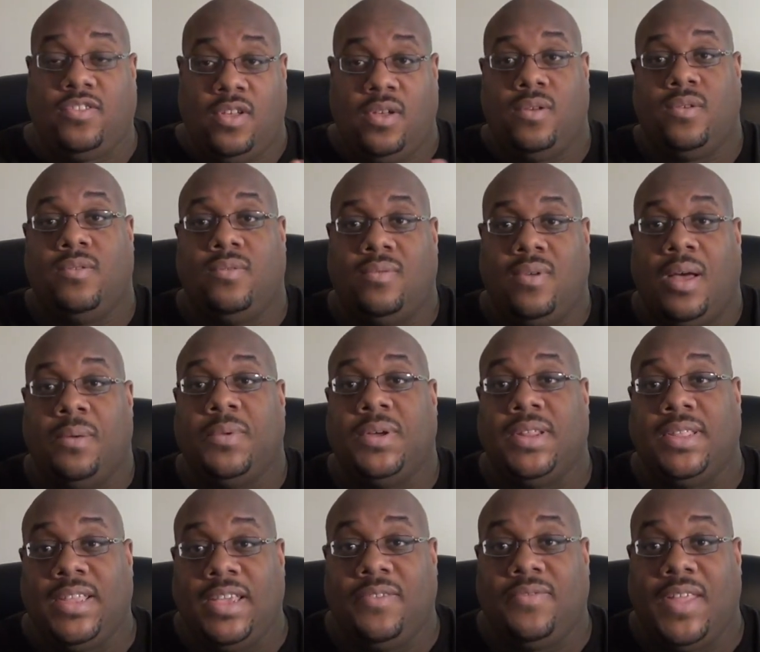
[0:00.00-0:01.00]
So I'm
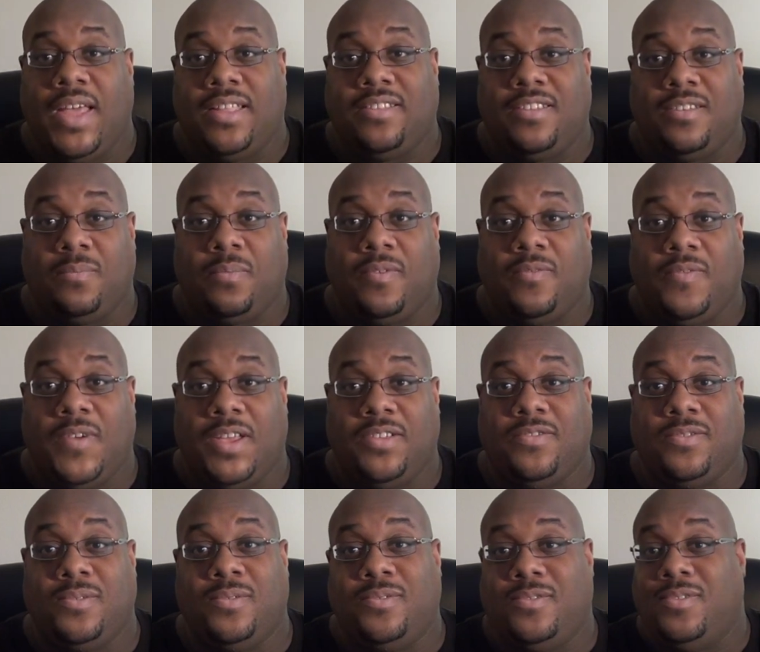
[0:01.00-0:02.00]
going to leave that to the
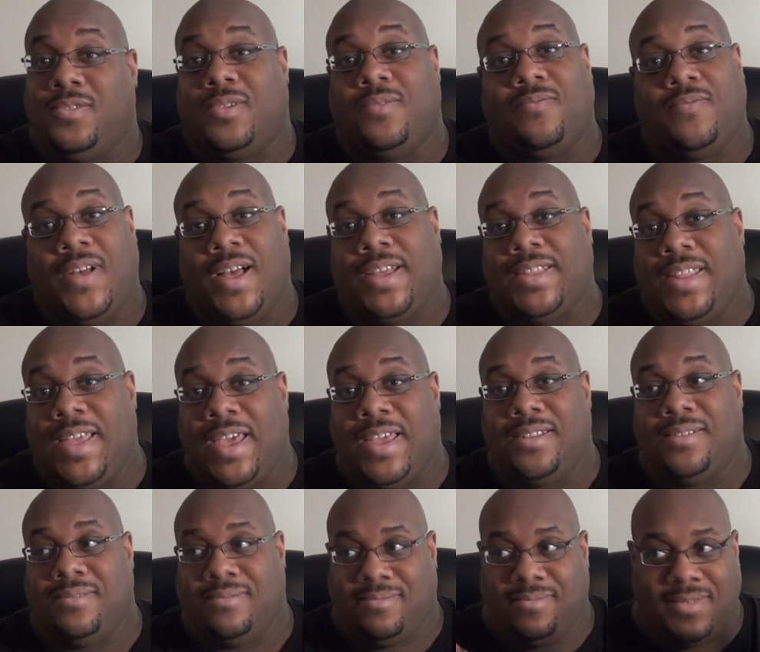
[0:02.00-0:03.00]
professionals. You can find
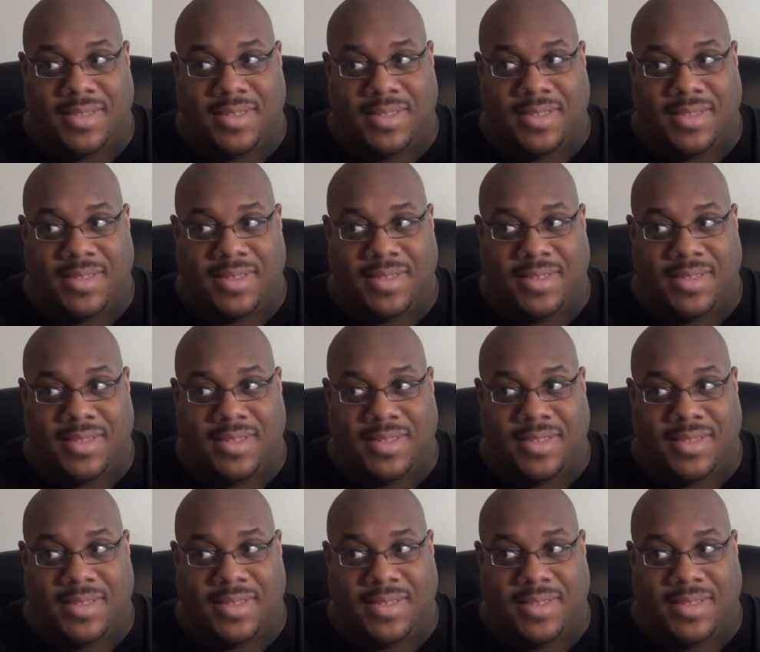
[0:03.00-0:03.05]
that,